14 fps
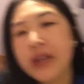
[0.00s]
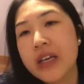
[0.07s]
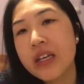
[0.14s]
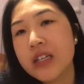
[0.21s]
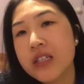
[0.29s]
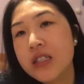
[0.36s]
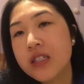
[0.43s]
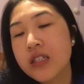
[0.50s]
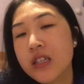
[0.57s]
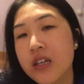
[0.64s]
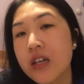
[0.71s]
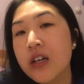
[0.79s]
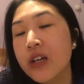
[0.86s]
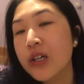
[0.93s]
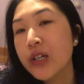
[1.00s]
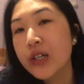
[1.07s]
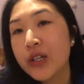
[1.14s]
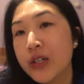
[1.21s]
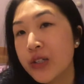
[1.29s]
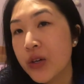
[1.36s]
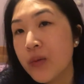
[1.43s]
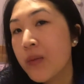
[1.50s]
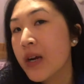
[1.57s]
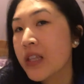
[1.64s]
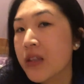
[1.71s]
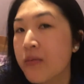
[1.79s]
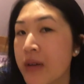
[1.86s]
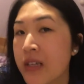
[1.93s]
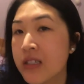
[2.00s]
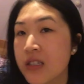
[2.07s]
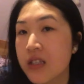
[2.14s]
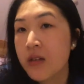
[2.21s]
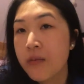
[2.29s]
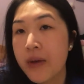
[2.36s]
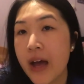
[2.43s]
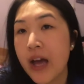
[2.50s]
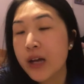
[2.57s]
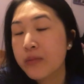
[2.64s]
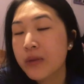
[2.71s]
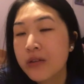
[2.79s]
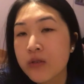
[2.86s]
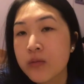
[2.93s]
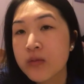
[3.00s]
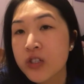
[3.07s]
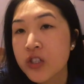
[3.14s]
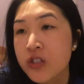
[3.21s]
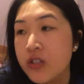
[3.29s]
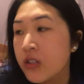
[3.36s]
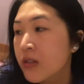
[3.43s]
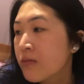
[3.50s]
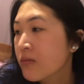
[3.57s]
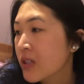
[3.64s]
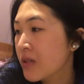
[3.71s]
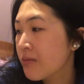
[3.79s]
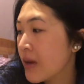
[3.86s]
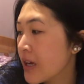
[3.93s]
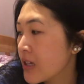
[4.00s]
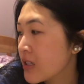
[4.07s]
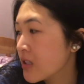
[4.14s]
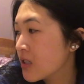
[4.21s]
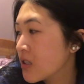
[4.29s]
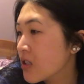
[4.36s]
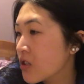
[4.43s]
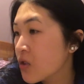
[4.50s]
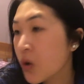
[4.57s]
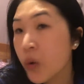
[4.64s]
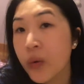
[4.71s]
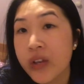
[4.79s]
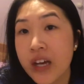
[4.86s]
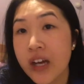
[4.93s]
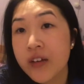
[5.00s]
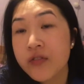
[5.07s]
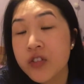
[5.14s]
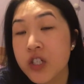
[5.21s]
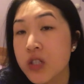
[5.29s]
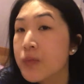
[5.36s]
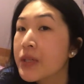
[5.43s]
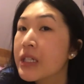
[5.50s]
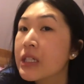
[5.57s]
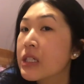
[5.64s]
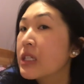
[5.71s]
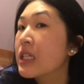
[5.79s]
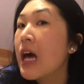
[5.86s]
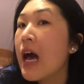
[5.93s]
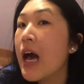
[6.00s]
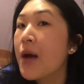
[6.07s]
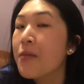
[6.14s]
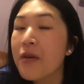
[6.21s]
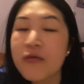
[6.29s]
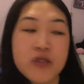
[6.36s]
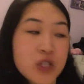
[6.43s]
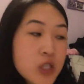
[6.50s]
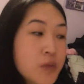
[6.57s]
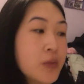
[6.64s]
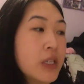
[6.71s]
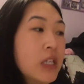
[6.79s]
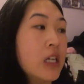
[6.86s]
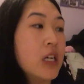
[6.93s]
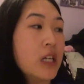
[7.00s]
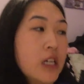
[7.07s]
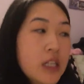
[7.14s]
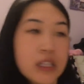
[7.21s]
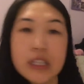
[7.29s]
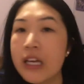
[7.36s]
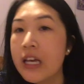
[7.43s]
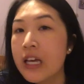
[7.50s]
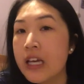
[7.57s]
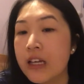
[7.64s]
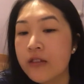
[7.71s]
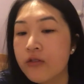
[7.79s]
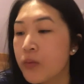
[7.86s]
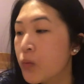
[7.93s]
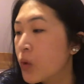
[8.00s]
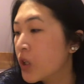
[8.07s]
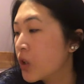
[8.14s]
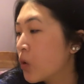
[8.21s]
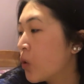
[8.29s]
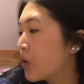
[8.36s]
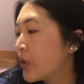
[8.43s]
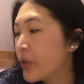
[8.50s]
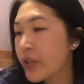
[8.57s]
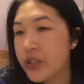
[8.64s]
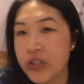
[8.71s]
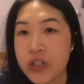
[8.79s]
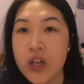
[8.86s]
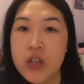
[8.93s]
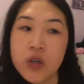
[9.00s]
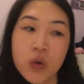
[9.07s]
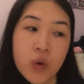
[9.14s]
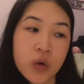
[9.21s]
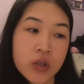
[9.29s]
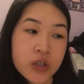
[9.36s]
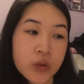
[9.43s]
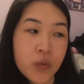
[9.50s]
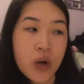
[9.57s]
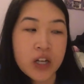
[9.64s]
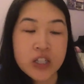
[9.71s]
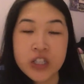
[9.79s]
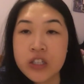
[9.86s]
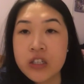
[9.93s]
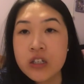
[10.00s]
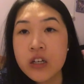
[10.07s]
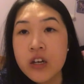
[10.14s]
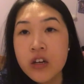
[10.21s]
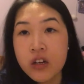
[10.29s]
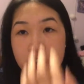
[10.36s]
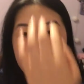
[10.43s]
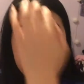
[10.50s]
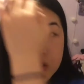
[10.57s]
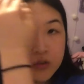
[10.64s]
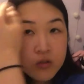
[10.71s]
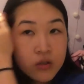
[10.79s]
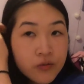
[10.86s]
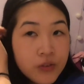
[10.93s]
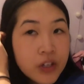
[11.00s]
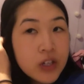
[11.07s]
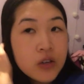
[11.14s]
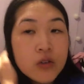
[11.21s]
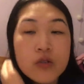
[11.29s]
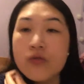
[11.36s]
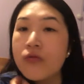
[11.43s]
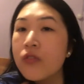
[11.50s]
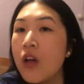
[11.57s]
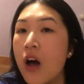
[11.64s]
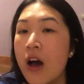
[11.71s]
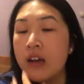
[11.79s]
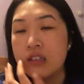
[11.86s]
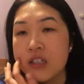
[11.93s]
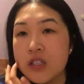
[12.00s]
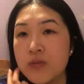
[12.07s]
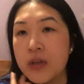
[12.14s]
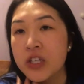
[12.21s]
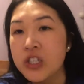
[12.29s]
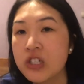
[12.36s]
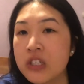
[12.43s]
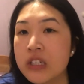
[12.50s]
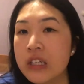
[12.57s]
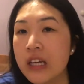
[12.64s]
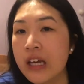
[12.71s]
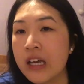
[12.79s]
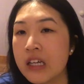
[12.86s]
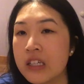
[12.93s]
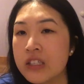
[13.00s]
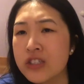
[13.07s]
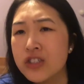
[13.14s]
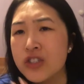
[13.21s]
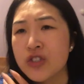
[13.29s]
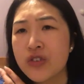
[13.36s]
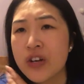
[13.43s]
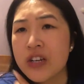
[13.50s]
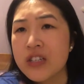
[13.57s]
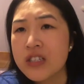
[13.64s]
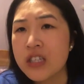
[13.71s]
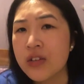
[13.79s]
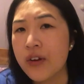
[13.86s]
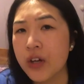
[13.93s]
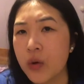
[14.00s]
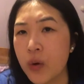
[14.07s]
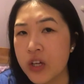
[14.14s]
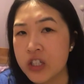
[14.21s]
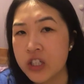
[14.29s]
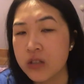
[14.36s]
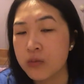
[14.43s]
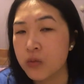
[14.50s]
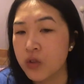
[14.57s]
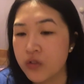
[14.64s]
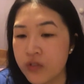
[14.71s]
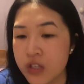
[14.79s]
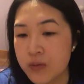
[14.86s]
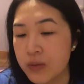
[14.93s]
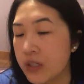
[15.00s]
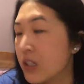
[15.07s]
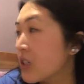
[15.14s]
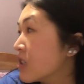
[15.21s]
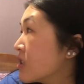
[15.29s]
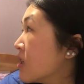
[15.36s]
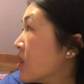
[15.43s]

bit. Don't mind the mess in the back. My room is just a complete mess. This whole week I've just been a slob. I've just been laying from one corner to the other corner, watching YouTube videos, vlogs especially, and just trying to see if I could watch any movies because.